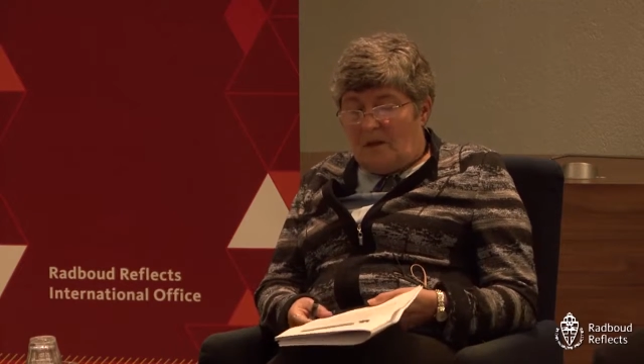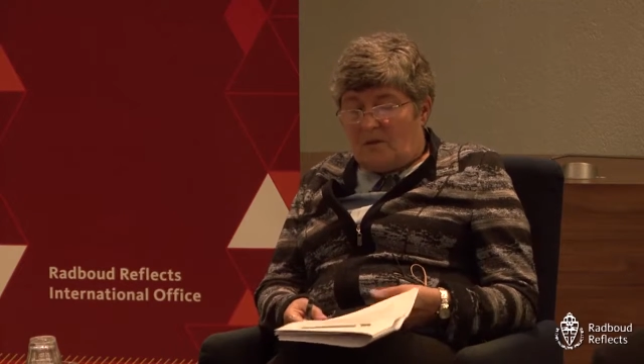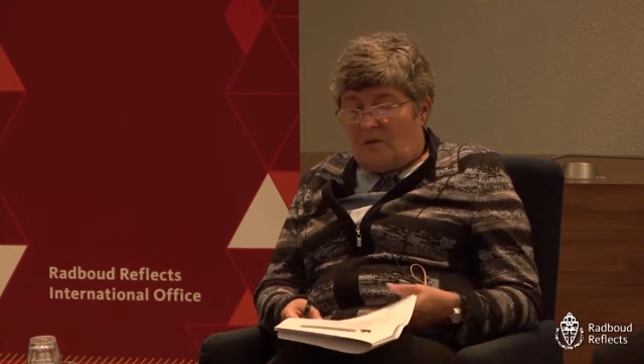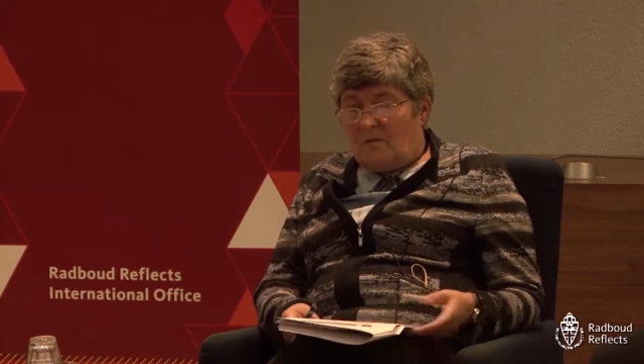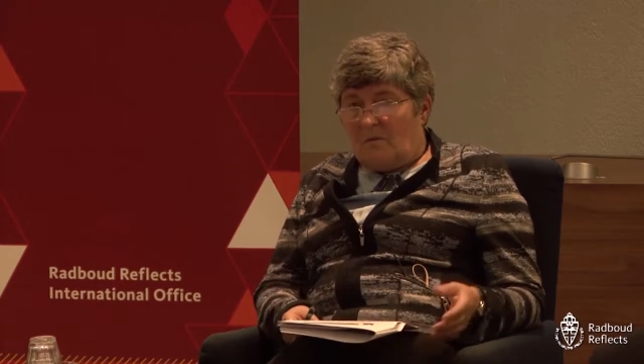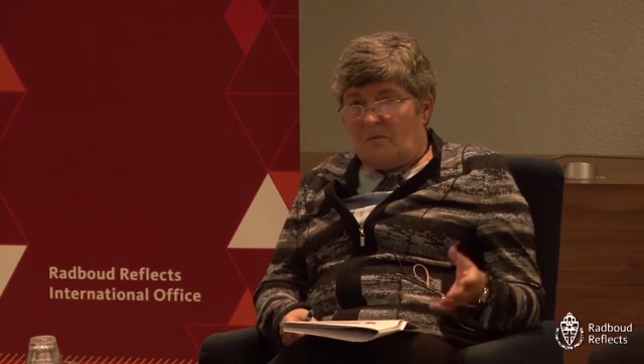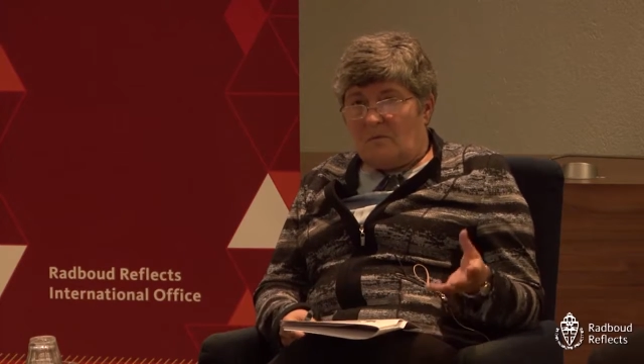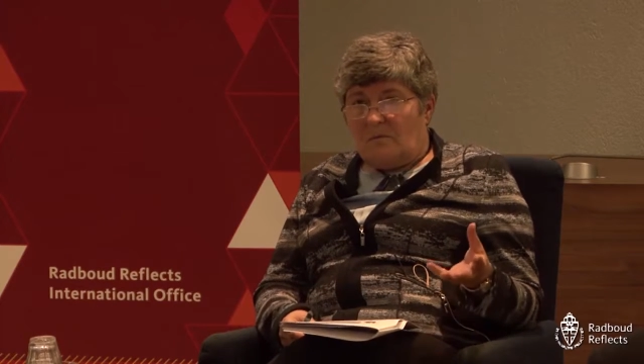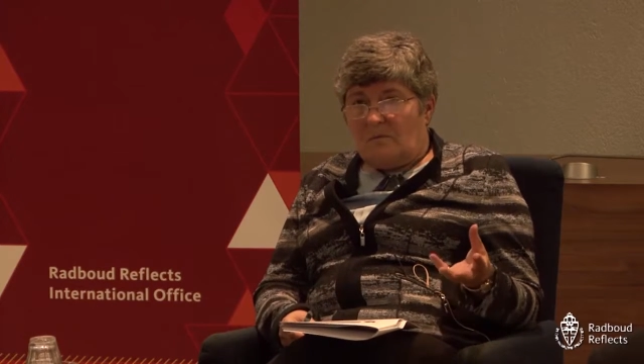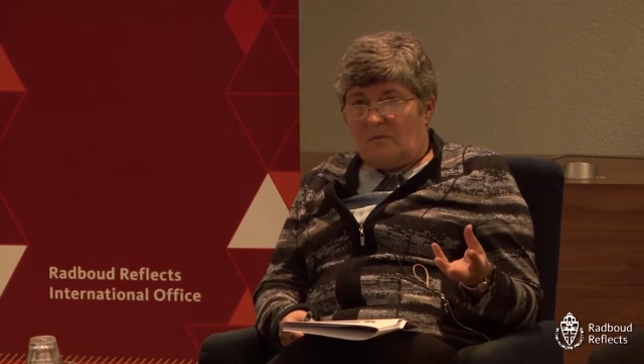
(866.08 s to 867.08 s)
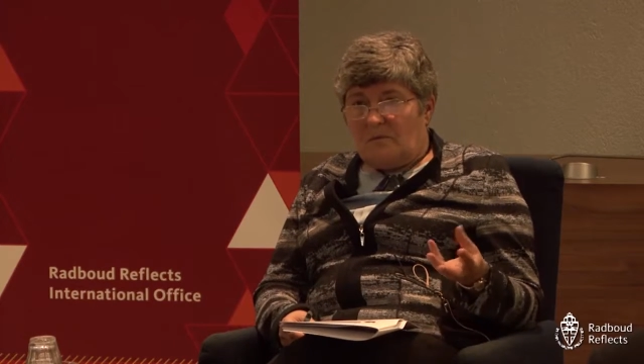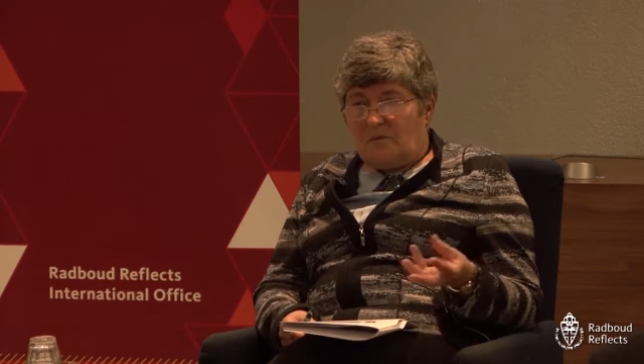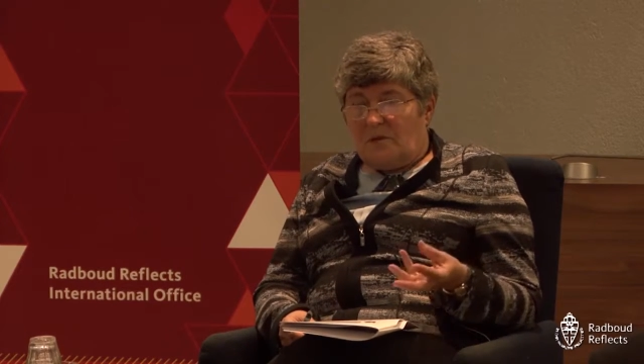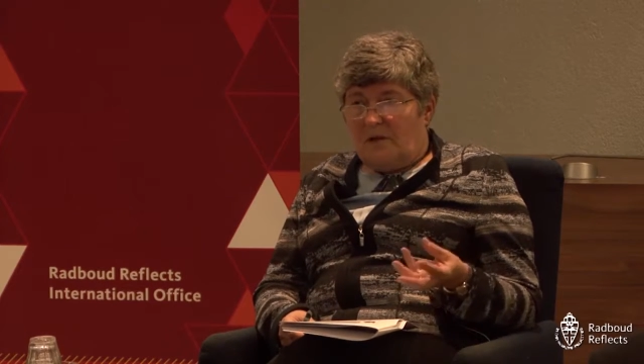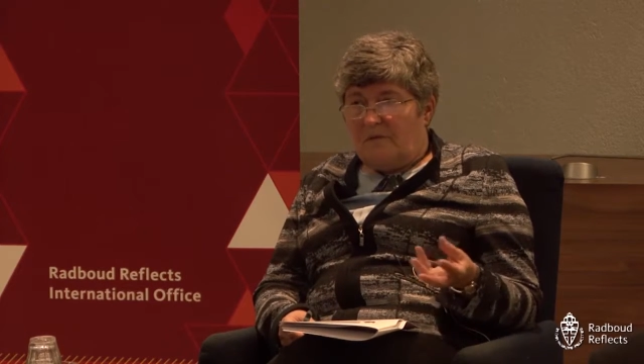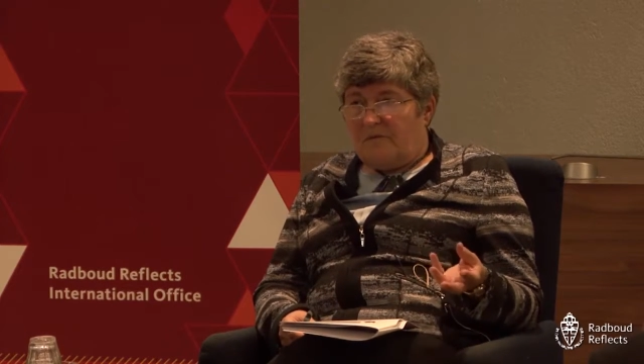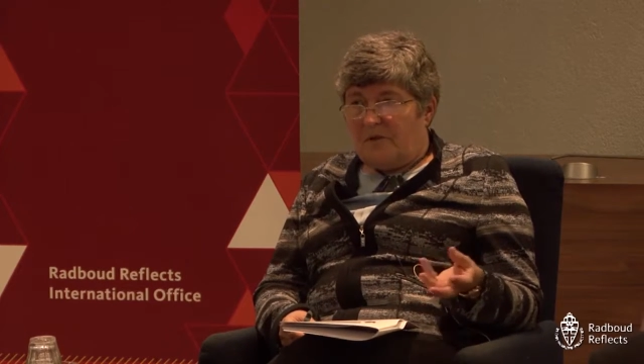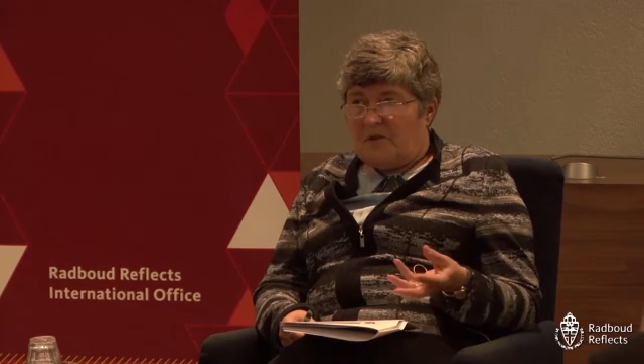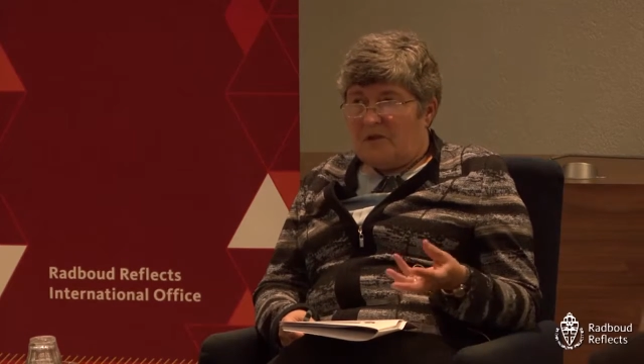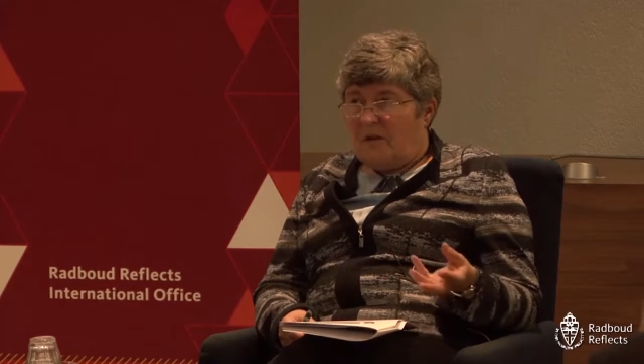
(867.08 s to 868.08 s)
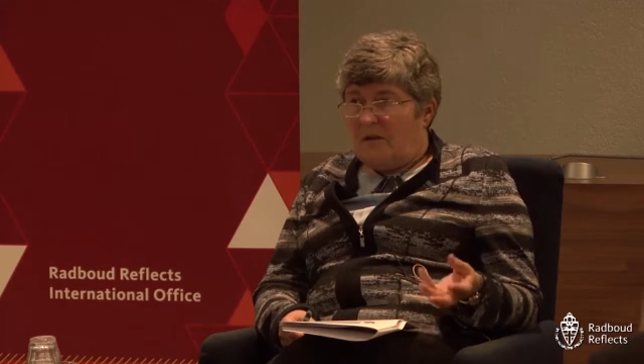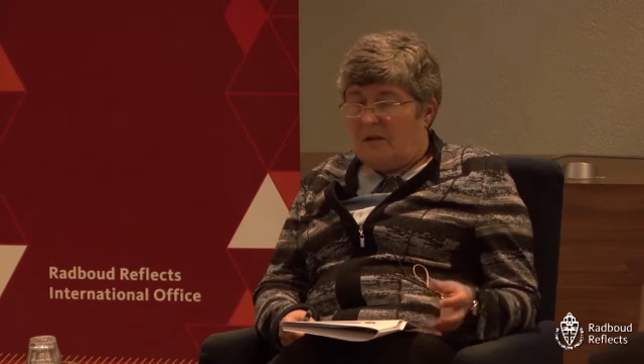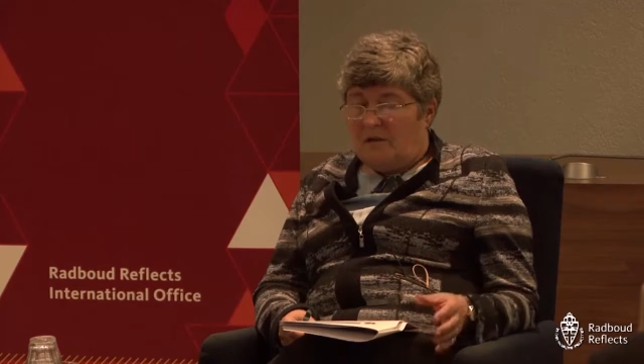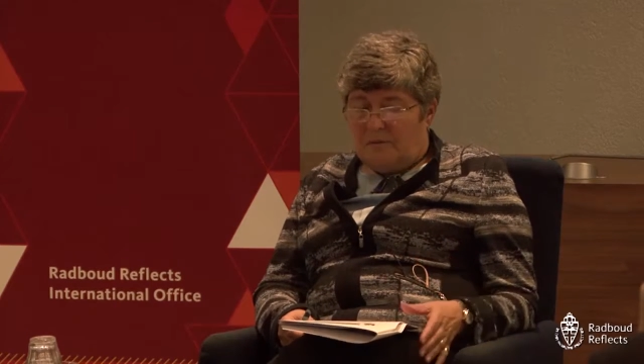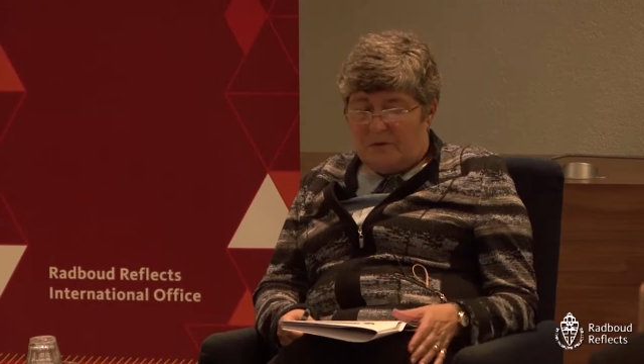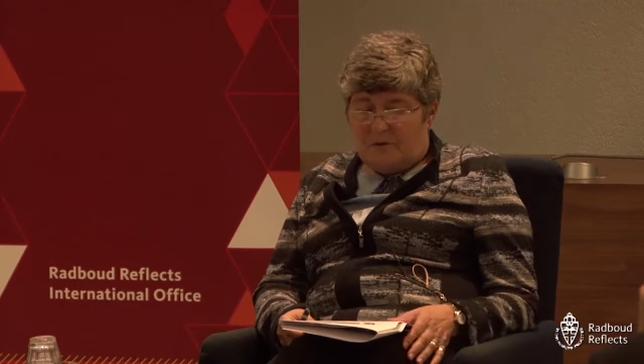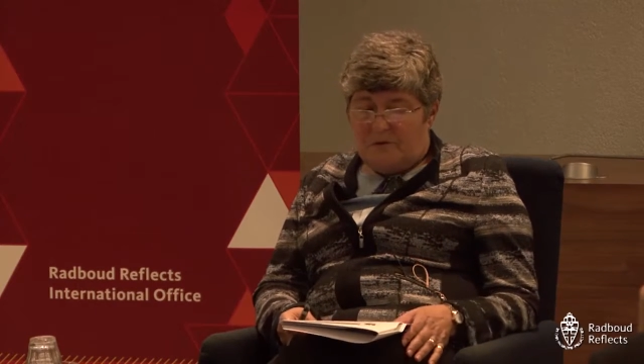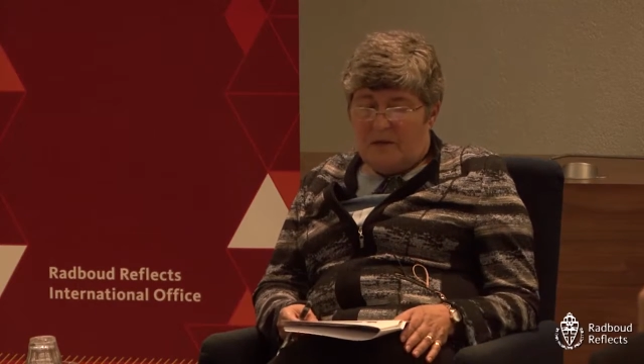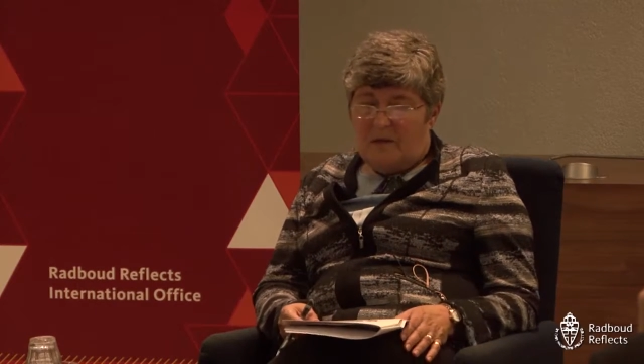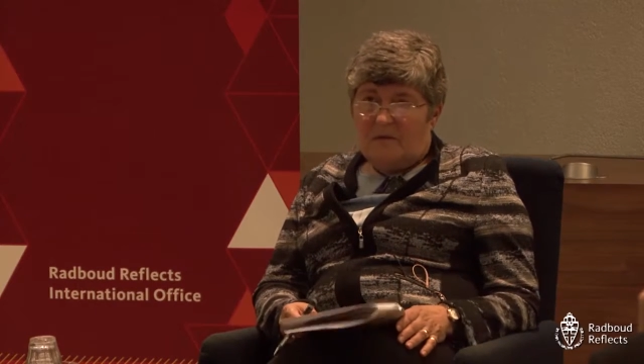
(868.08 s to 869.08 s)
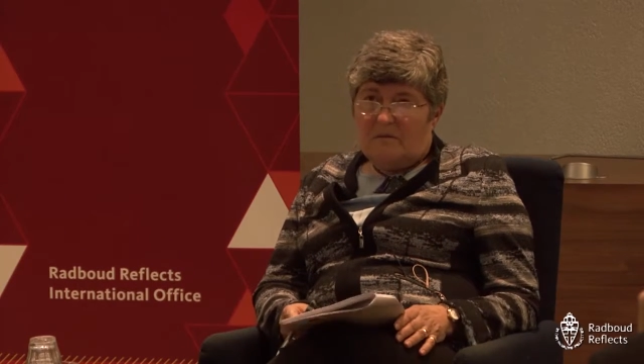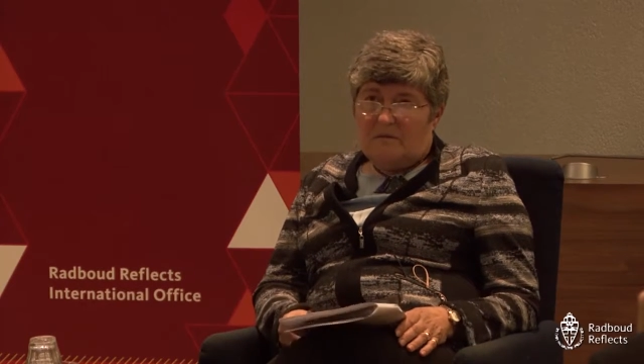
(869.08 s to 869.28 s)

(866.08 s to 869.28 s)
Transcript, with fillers: So you're starting out with three